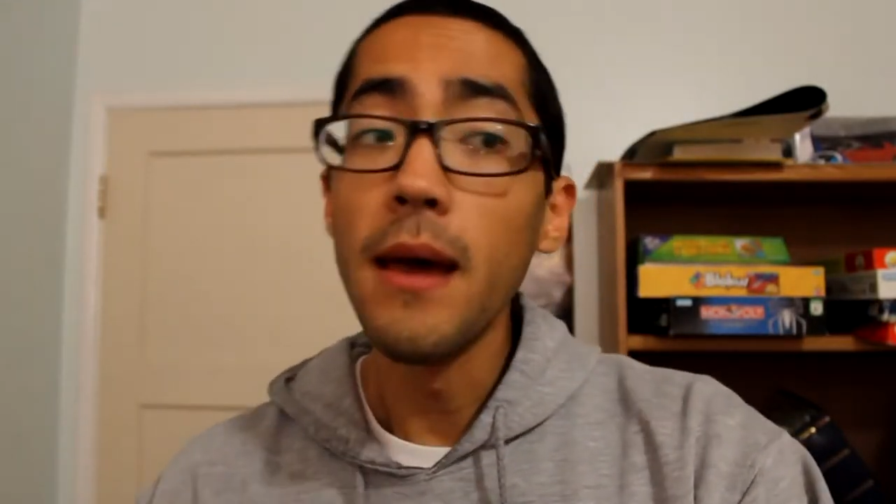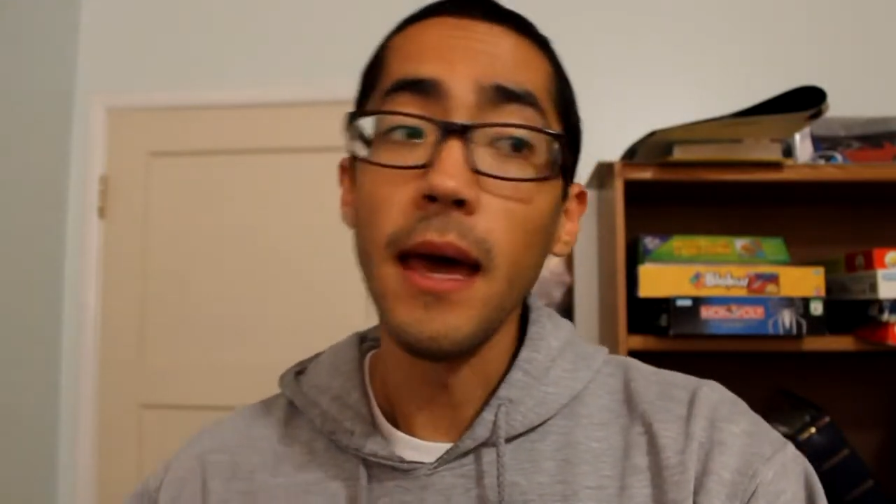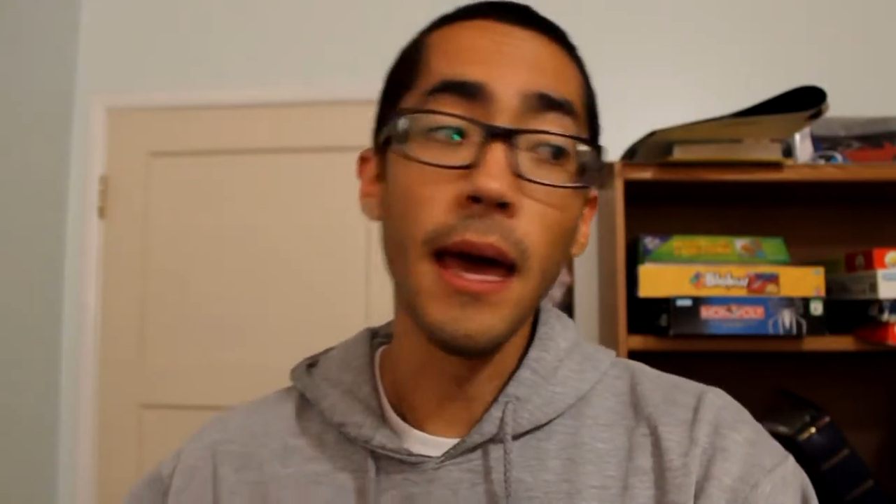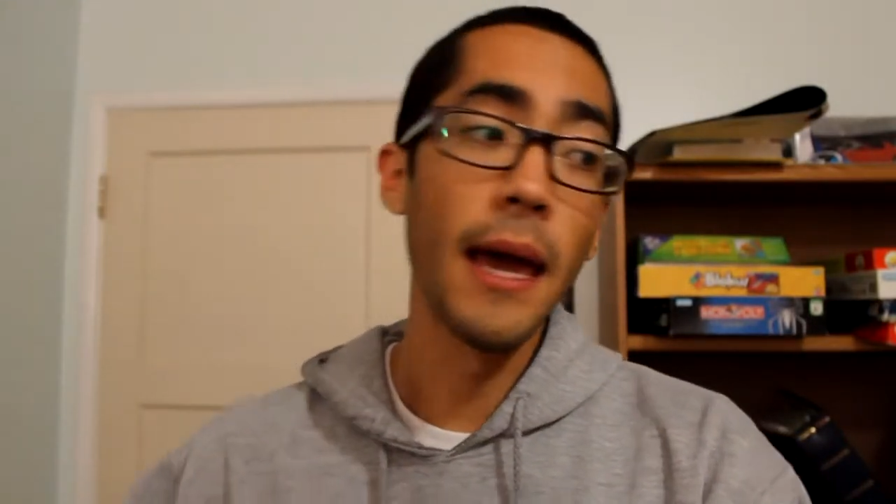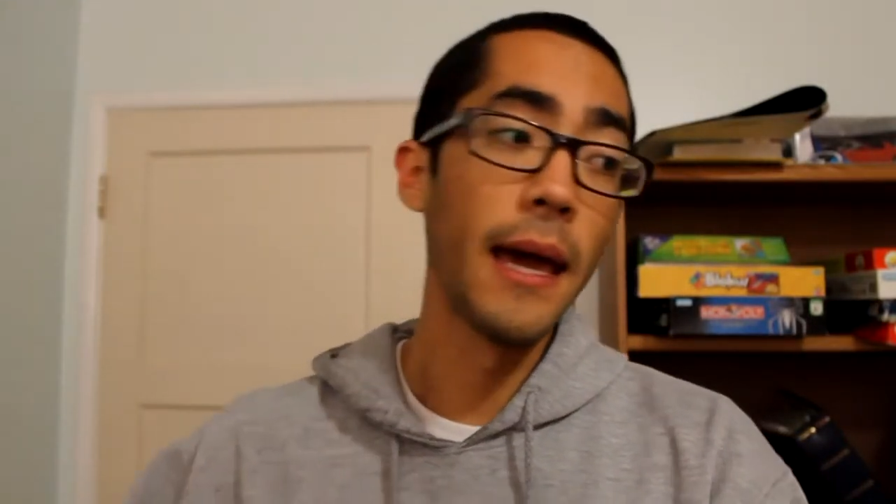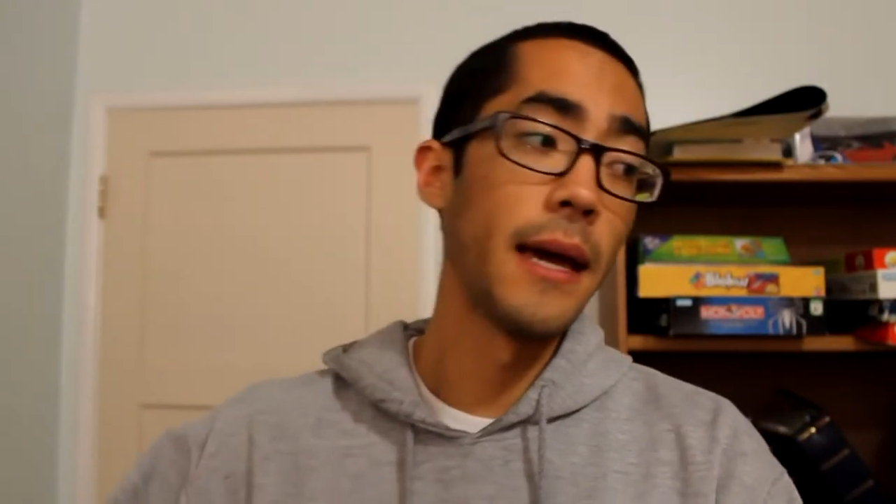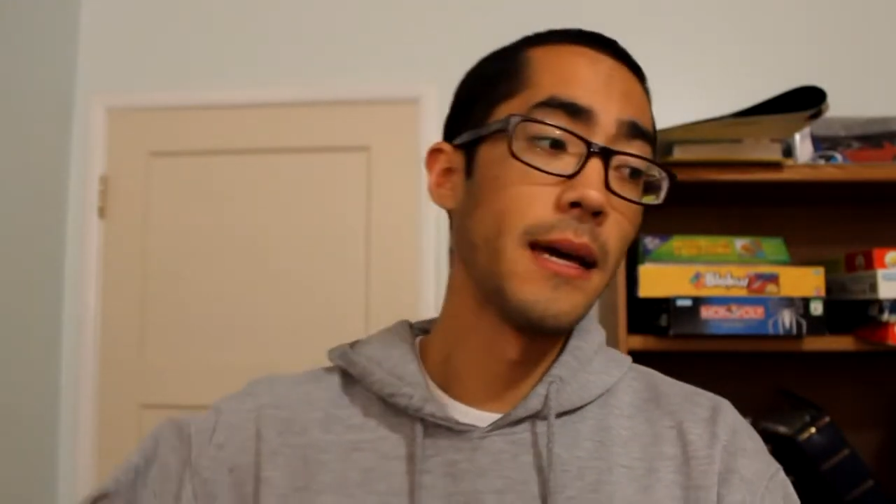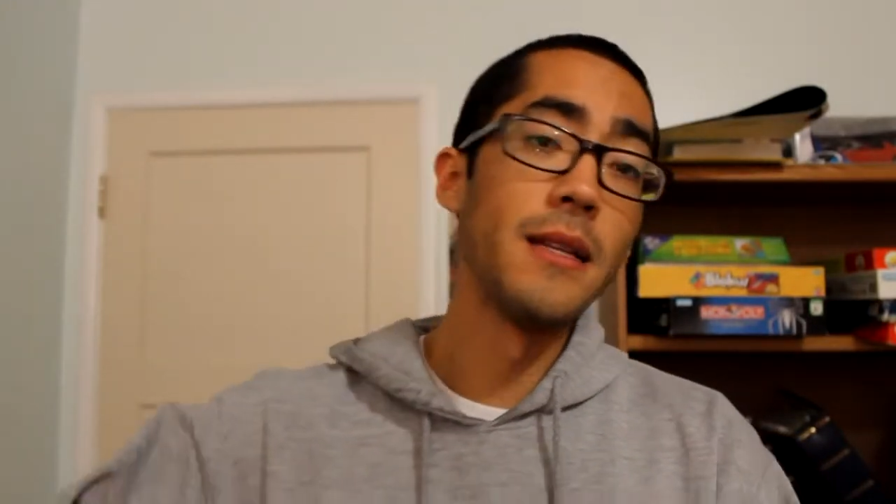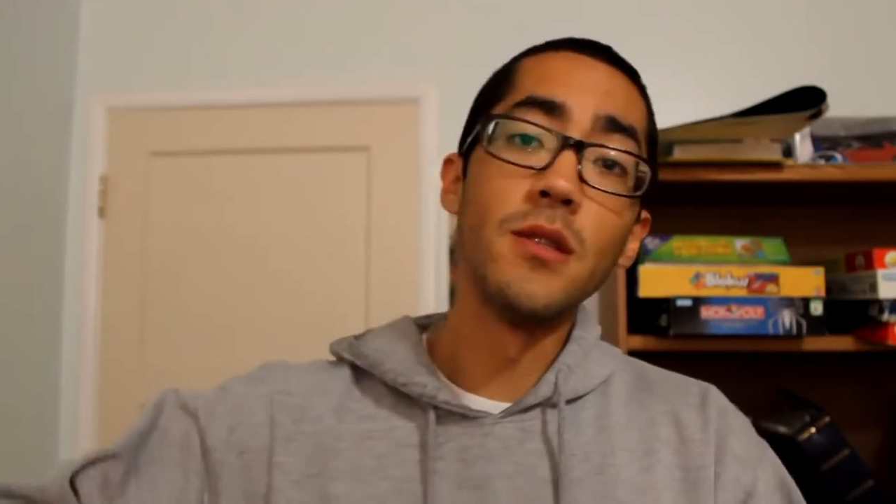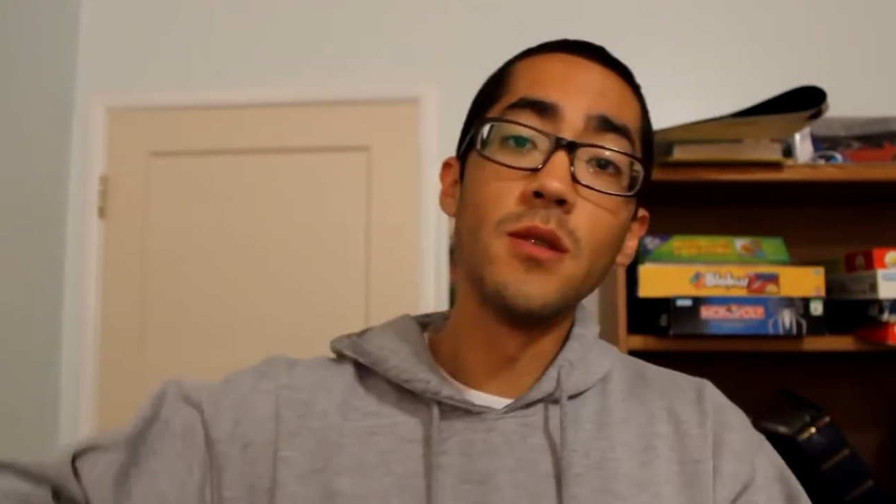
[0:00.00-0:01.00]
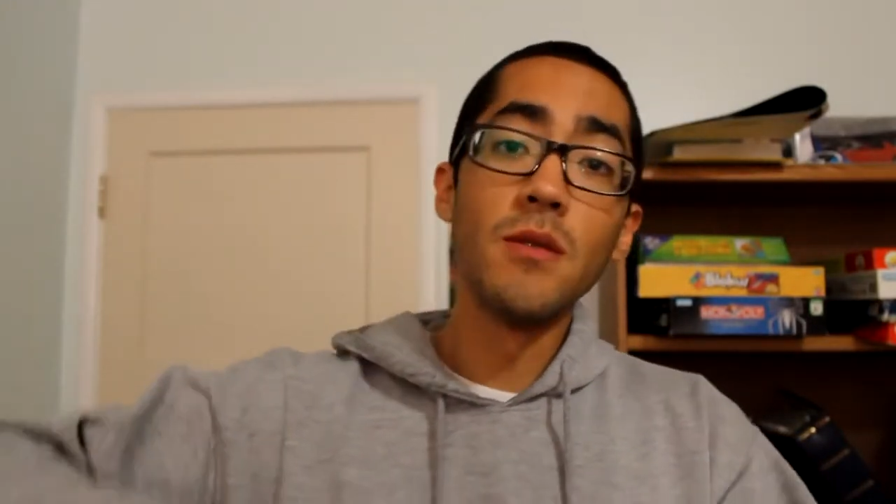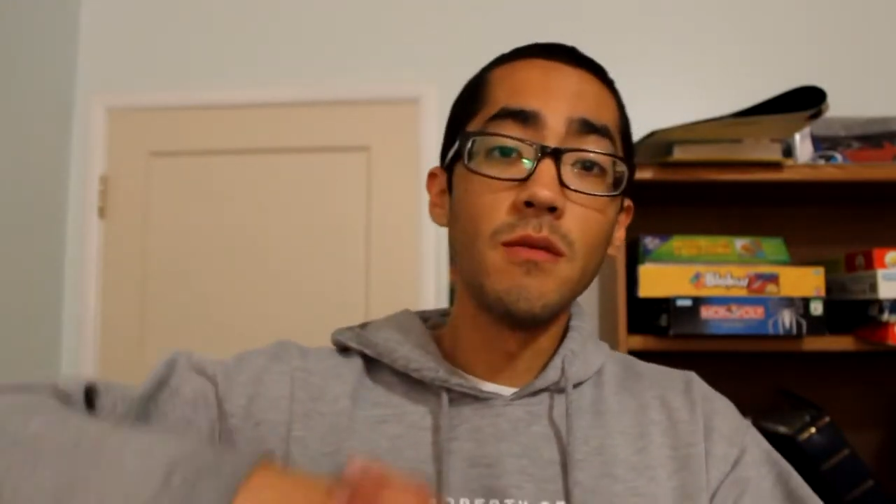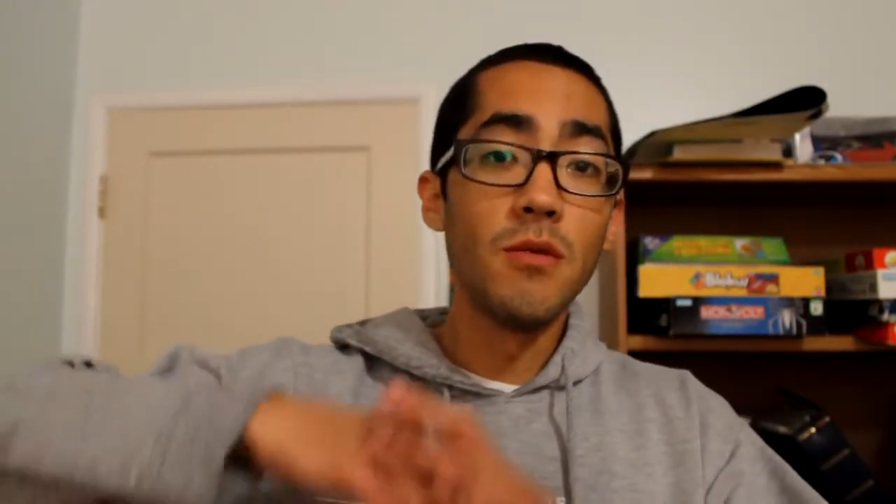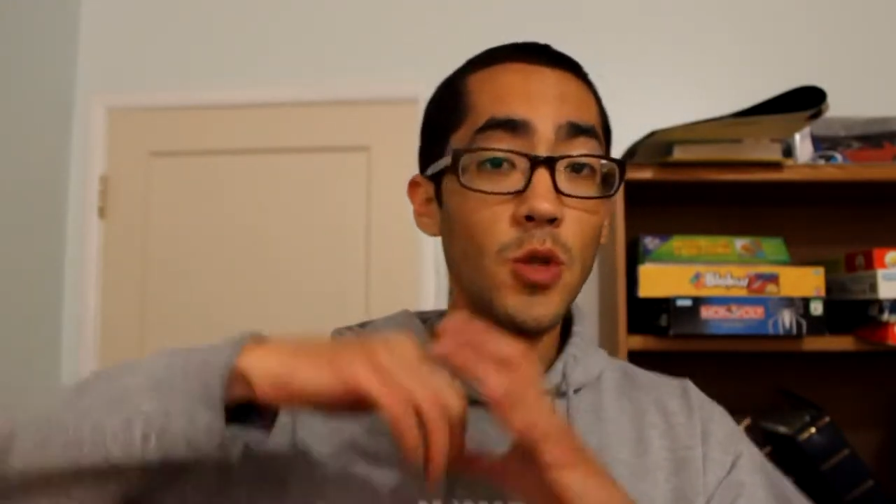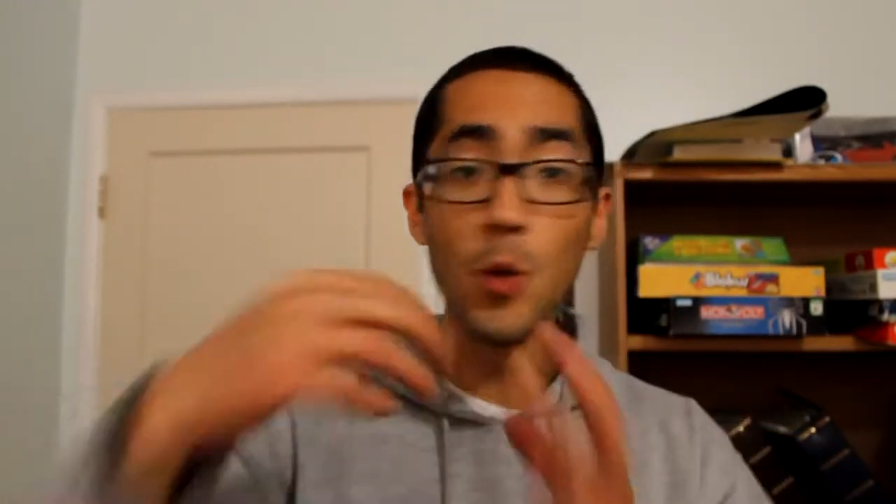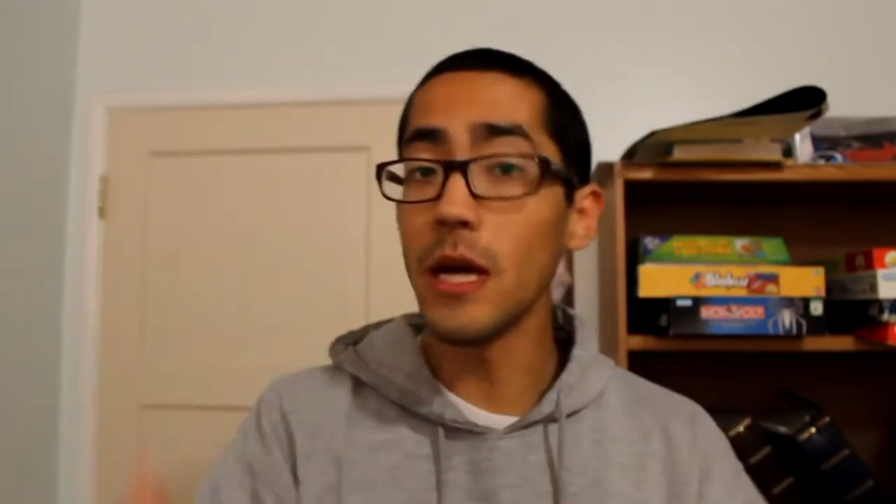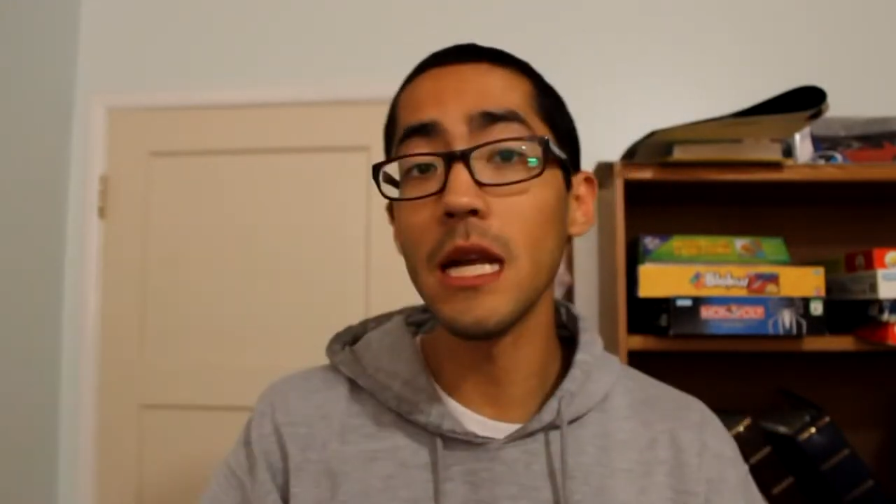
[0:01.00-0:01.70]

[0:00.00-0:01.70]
And doing